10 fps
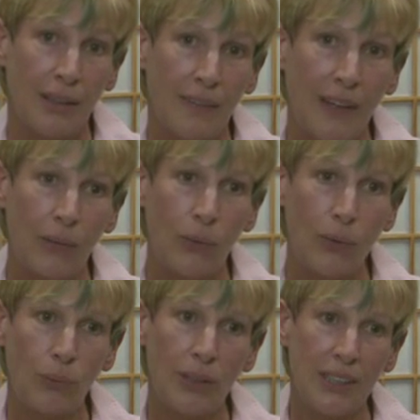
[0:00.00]
They weren't
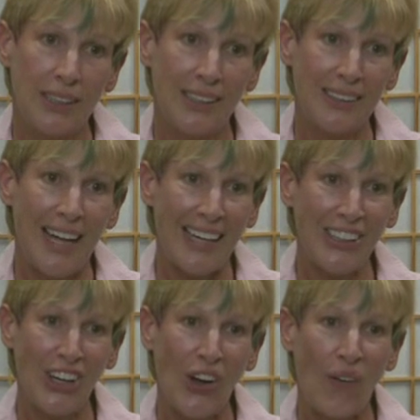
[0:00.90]
willing to let
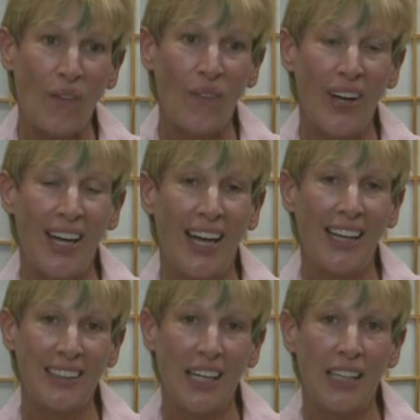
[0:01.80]
go
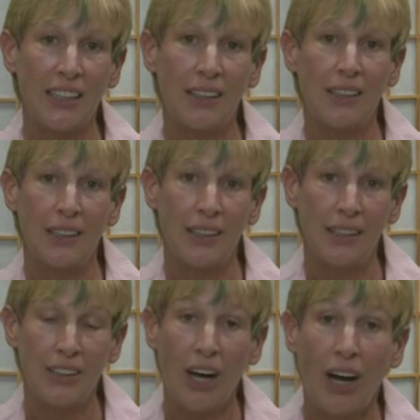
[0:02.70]
and let
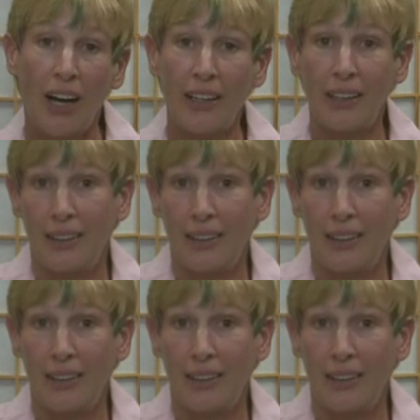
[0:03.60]
God